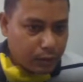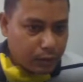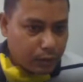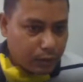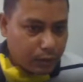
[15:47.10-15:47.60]

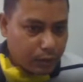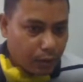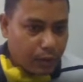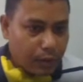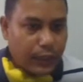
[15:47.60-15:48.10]

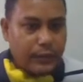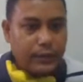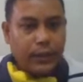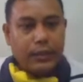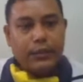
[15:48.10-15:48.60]
not less than
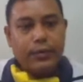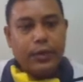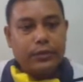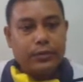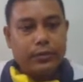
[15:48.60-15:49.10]
equal
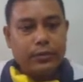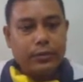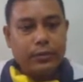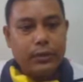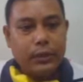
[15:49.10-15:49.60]
to
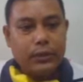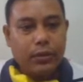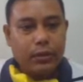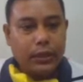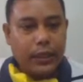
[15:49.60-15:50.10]
is
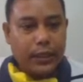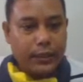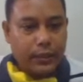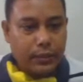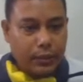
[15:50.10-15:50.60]
not there. I
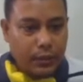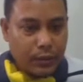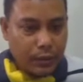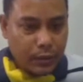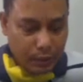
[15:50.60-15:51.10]
think
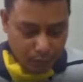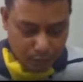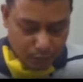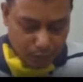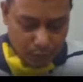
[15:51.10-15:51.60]

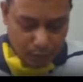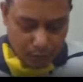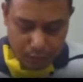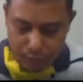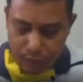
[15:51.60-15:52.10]
it
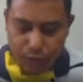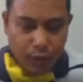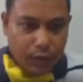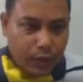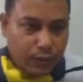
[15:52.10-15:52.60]
is not
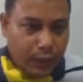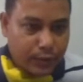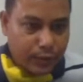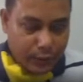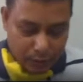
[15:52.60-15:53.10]
equal to
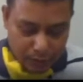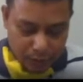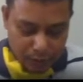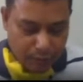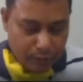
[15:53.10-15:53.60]
is
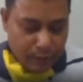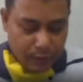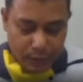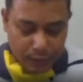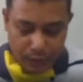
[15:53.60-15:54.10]
there.
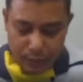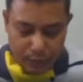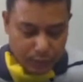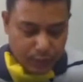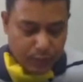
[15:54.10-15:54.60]

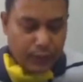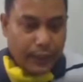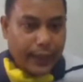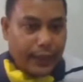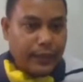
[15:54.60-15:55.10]

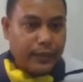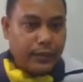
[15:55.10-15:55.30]
Any.